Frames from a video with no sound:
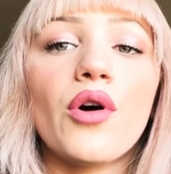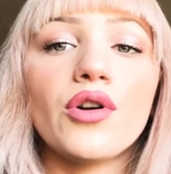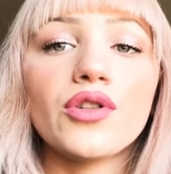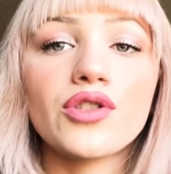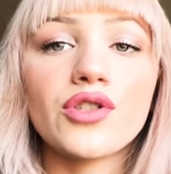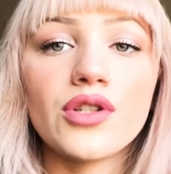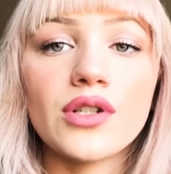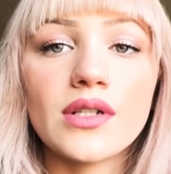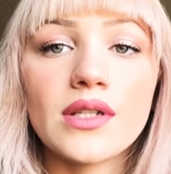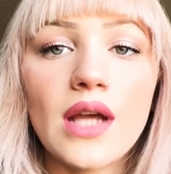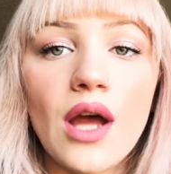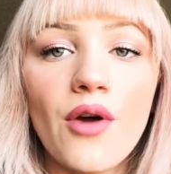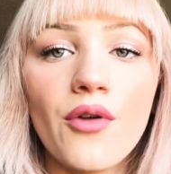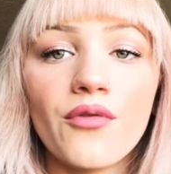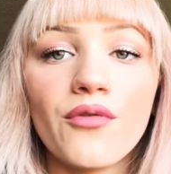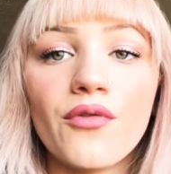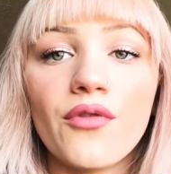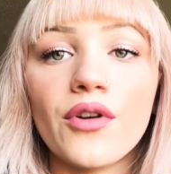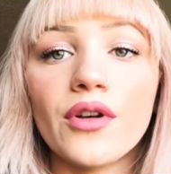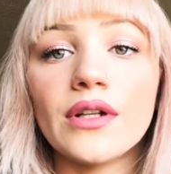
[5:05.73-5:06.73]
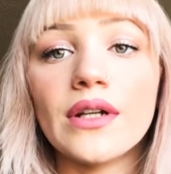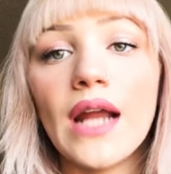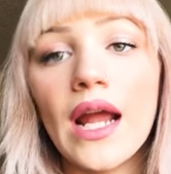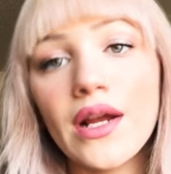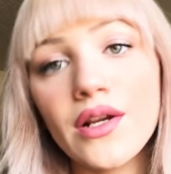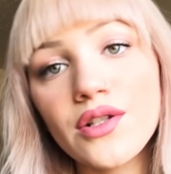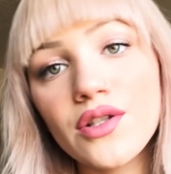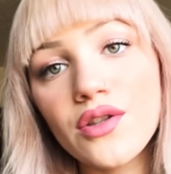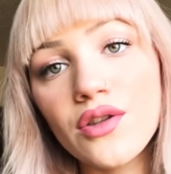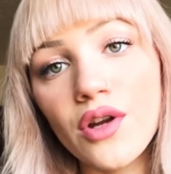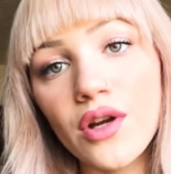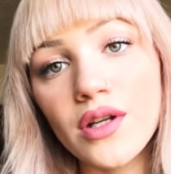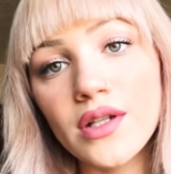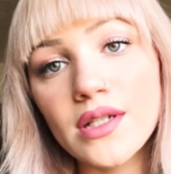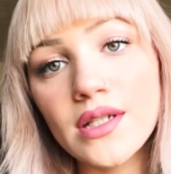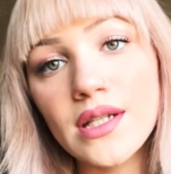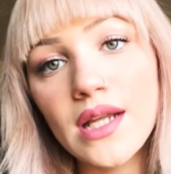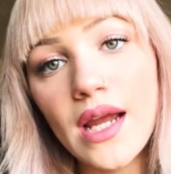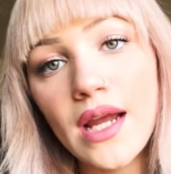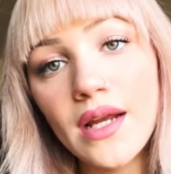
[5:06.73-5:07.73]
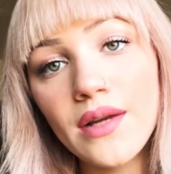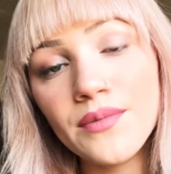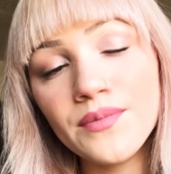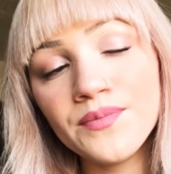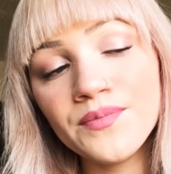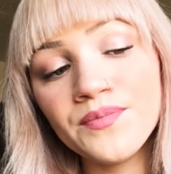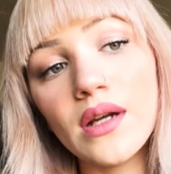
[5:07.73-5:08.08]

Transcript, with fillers: ultrasound for next Thursday.